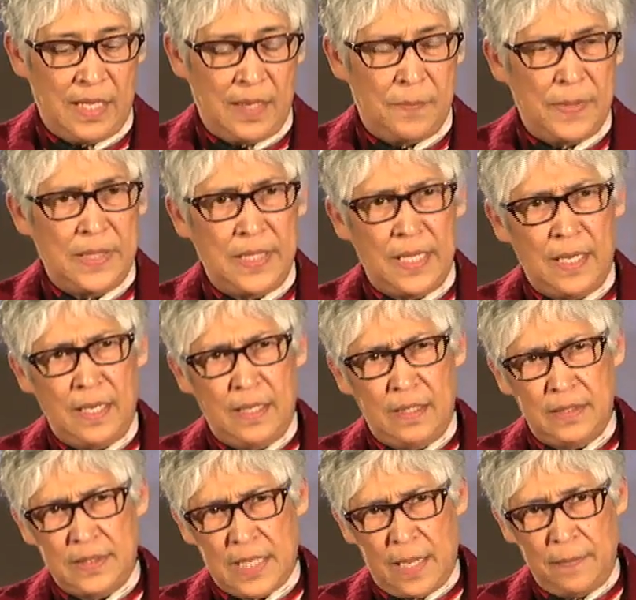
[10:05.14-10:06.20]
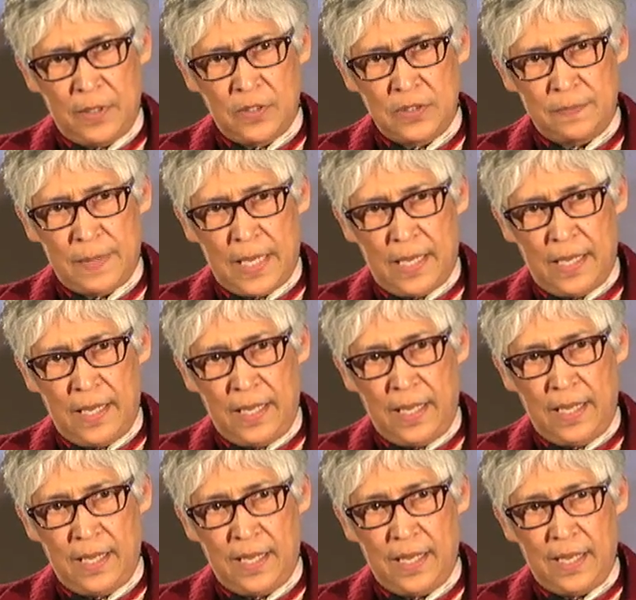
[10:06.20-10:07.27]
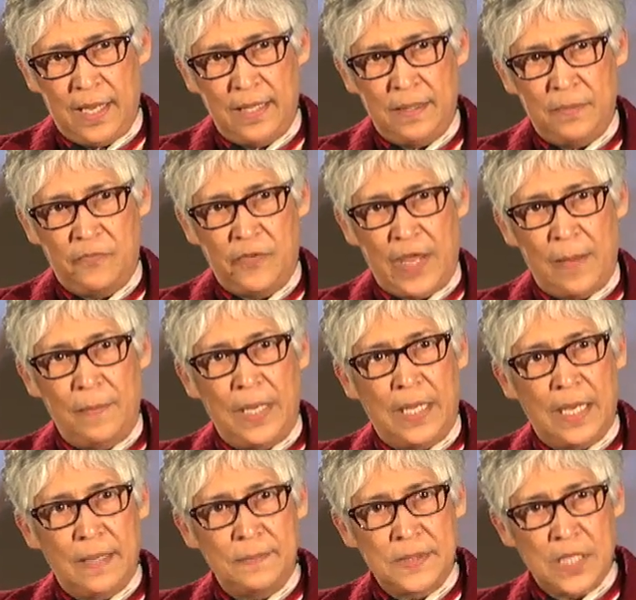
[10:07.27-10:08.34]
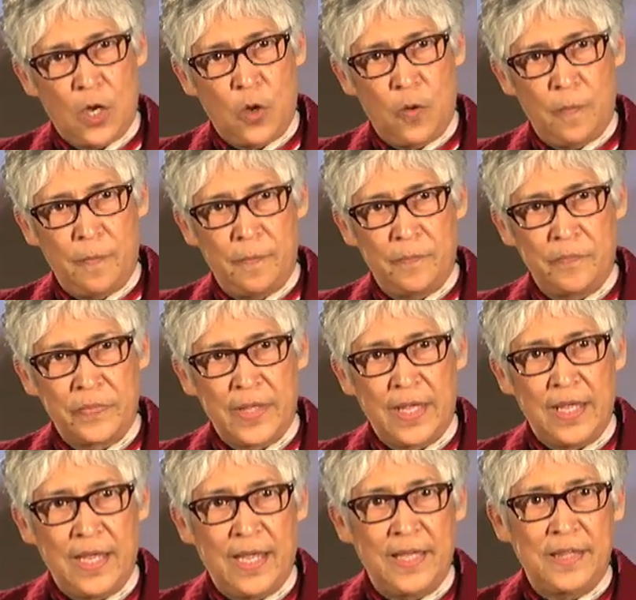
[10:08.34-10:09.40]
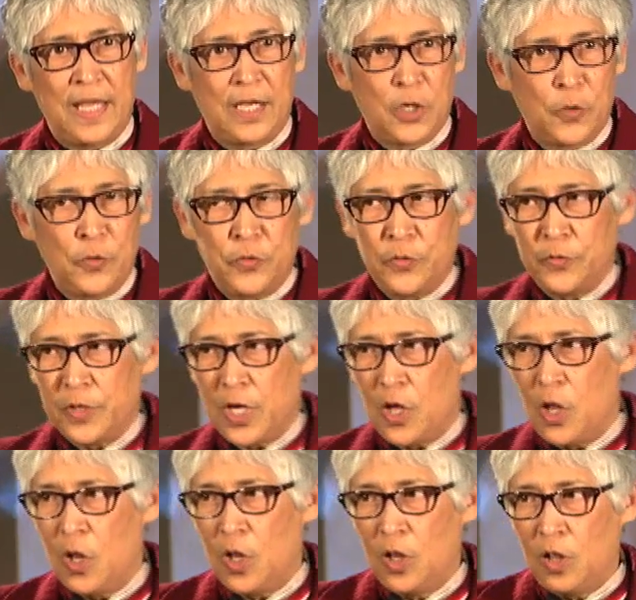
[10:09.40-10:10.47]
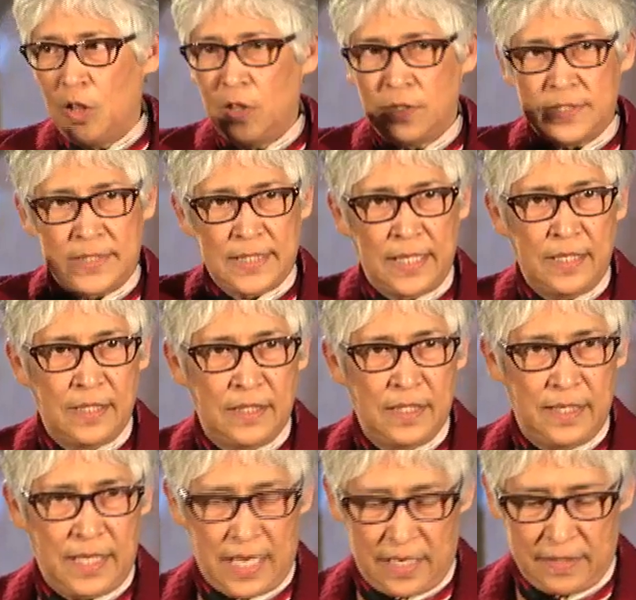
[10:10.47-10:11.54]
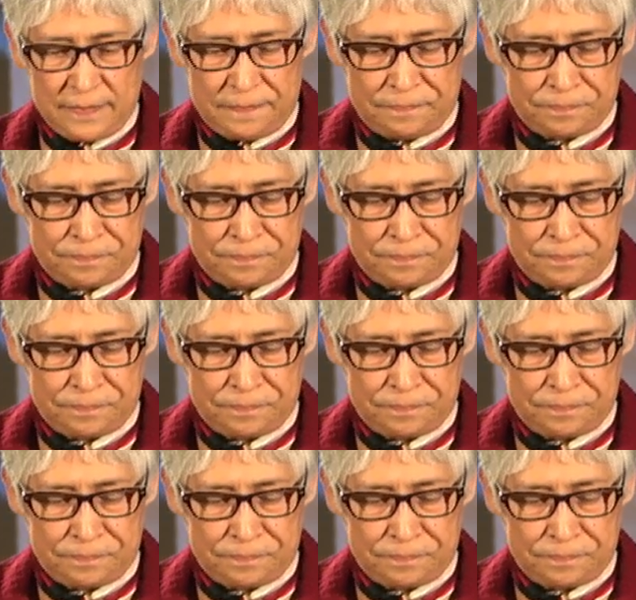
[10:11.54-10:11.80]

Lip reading: But then time goes by and family comes home, they go through the whole cycle again.